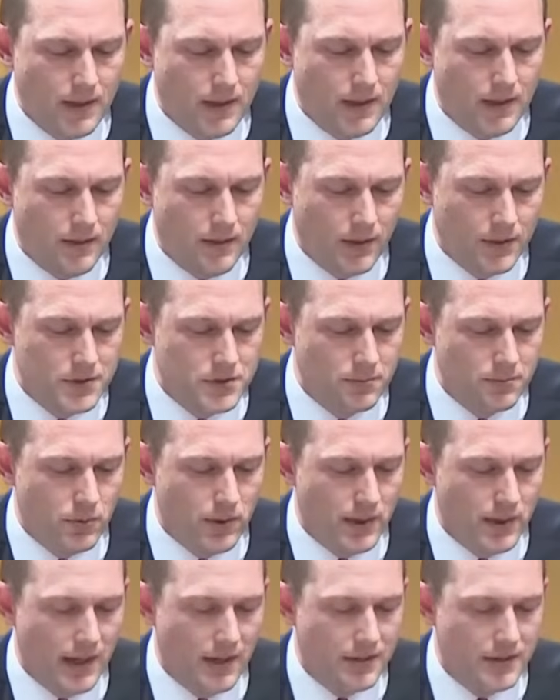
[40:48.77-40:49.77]
I would also
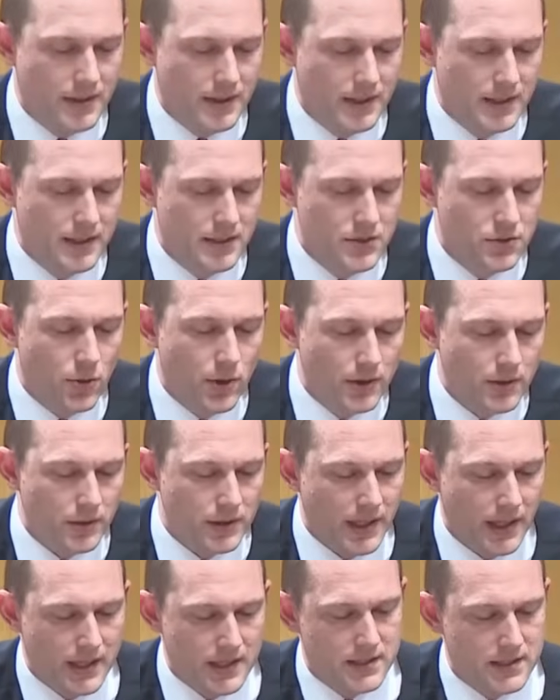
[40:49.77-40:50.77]
point out the Joyner
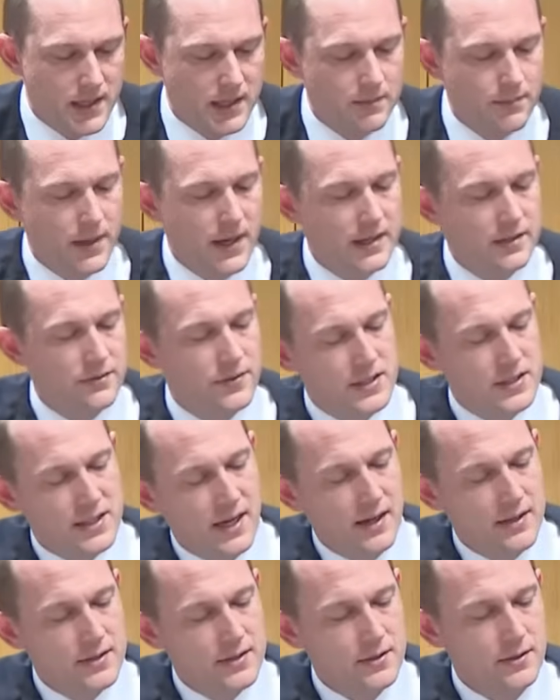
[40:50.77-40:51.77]
case cited by defense
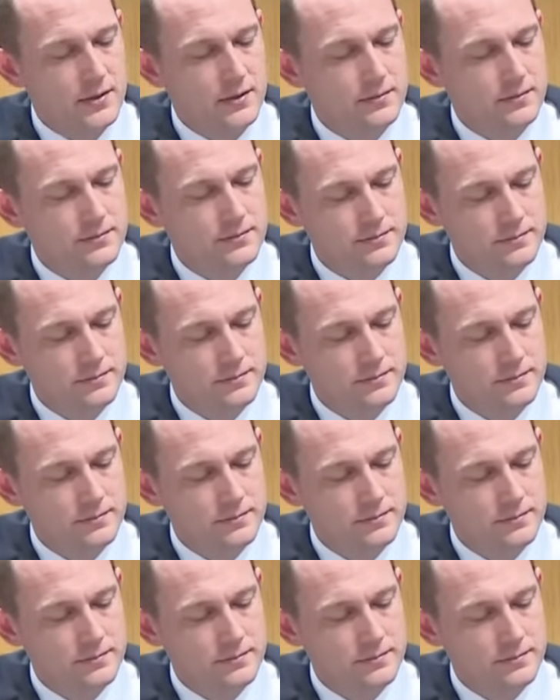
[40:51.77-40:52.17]
counsel.